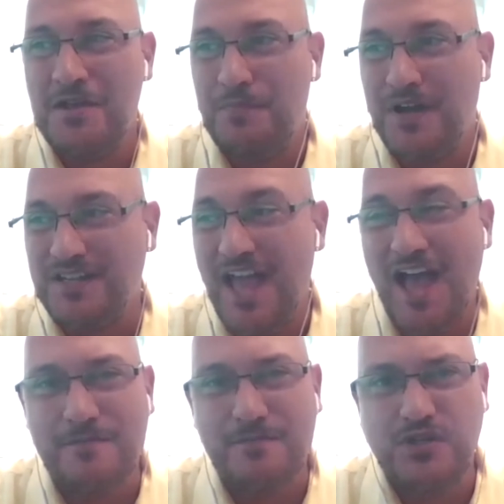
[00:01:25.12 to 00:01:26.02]
But yeah,
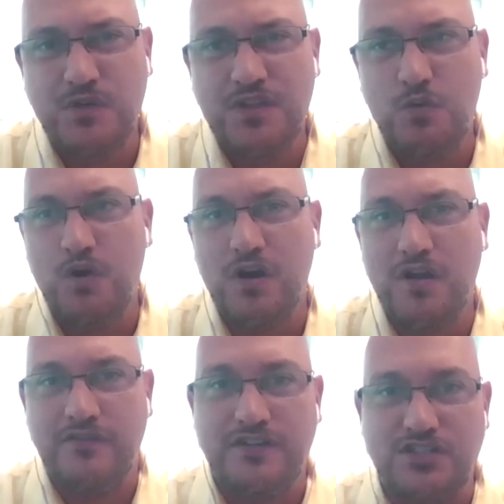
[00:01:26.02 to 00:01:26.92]
I've been doing the work
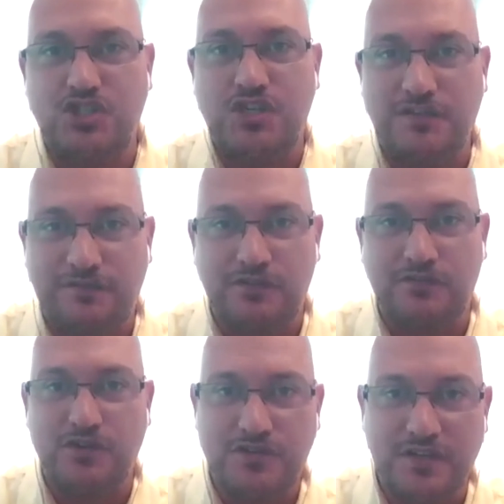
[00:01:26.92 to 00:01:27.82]
of a chief
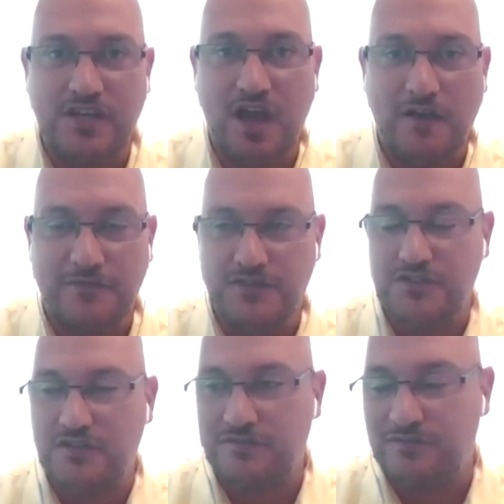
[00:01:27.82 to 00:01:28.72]
diversity
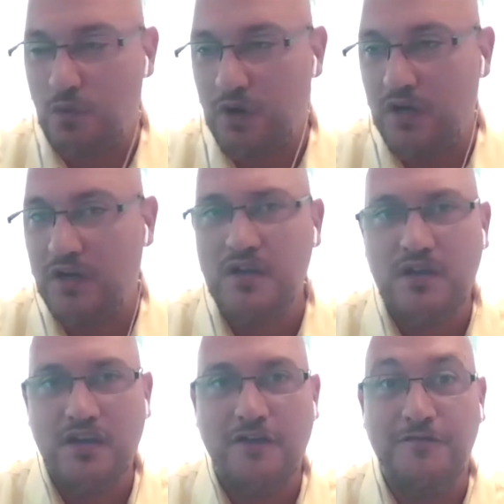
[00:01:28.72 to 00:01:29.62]
officer for
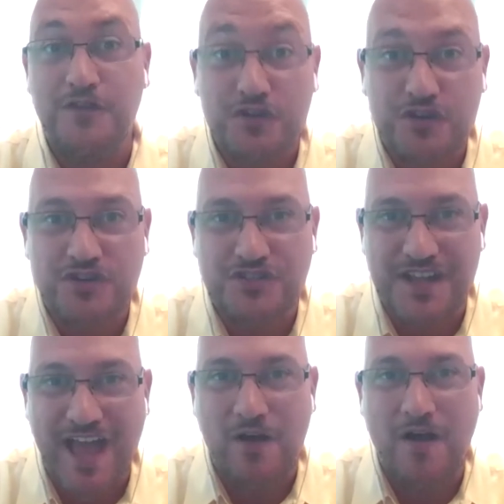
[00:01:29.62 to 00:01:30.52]
a few years
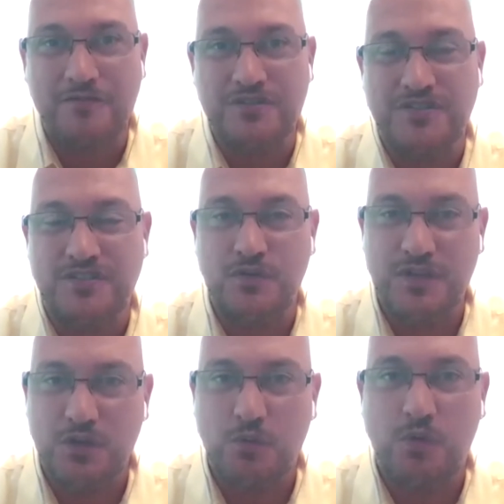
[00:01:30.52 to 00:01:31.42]
now. I was
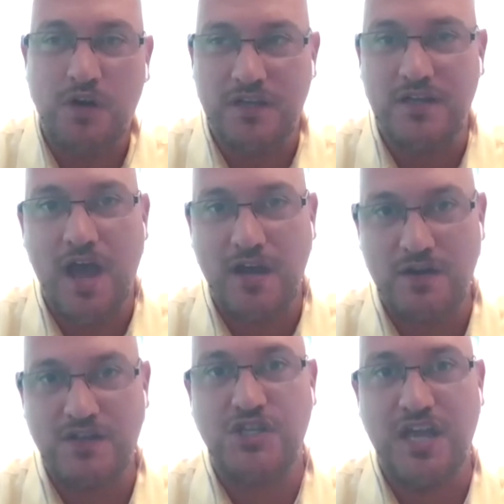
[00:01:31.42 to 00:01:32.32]
doing the work in higher
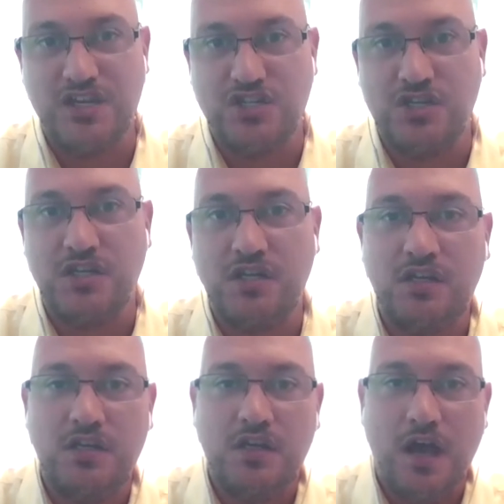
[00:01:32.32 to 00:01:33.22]
education
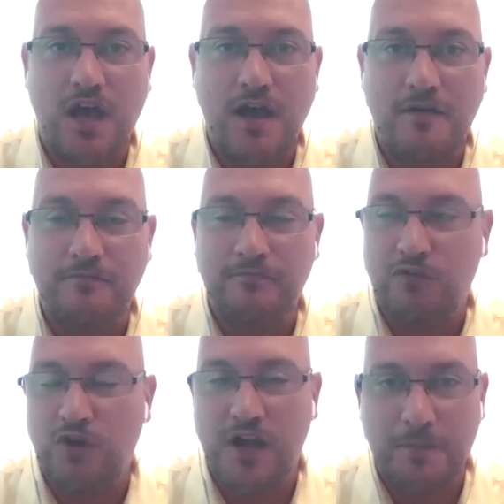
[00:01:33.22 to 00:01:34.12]

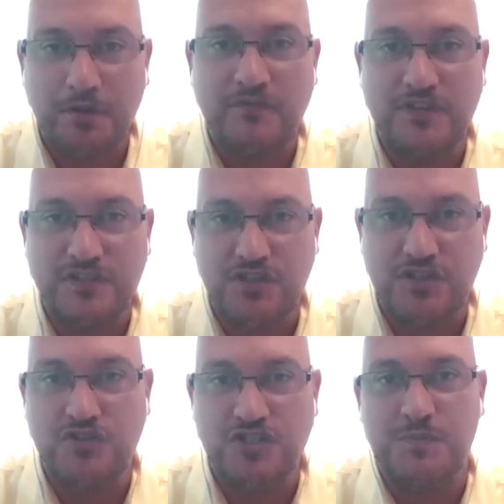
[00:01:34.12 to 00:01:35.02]
for a couple of
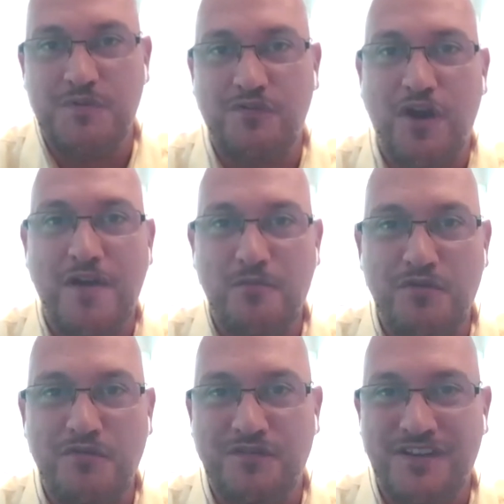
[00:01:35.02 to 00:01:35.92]
institutions before I
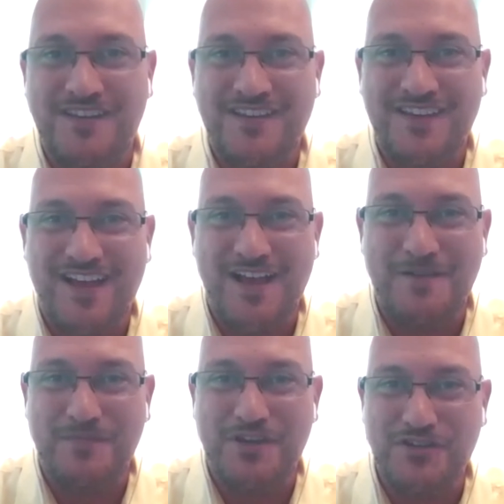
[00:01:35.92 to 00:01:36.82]
moved
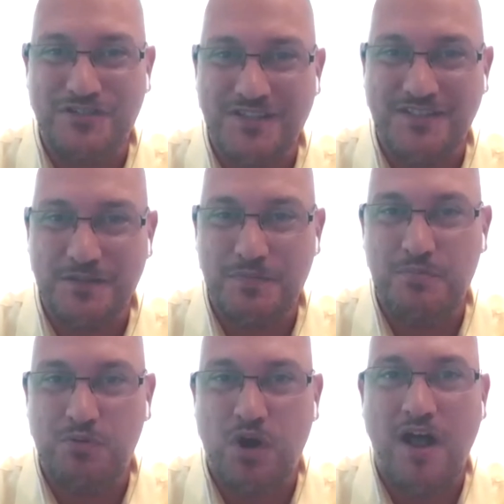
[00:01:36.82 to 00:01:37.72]
here to
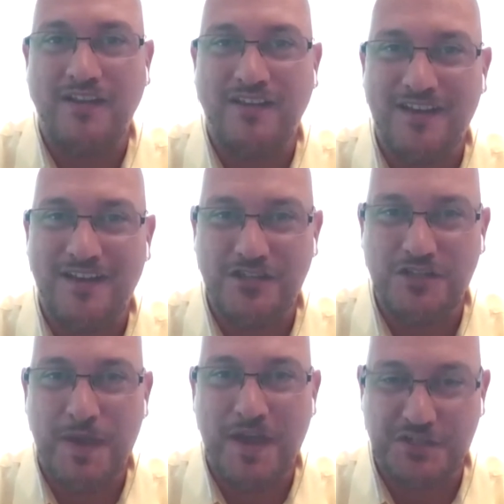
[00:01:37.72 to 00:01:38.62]
Braun this
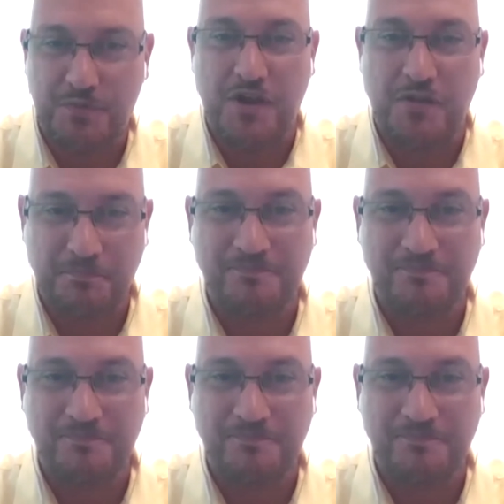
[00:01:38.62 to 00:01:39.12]
past spring.